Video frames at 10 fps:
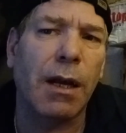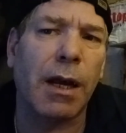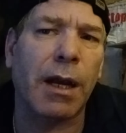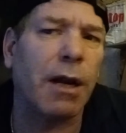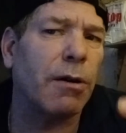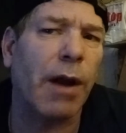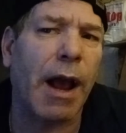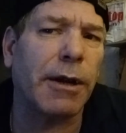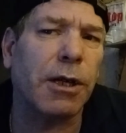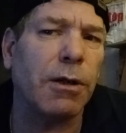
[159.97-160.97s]
and
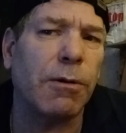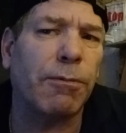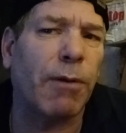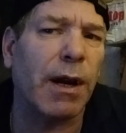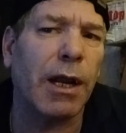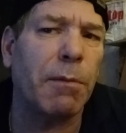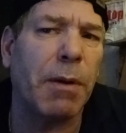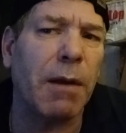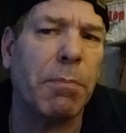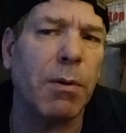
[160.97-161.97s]
international friendly
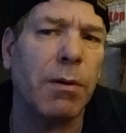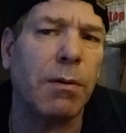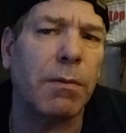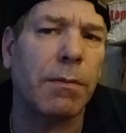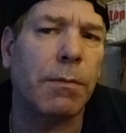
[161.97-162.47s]
people.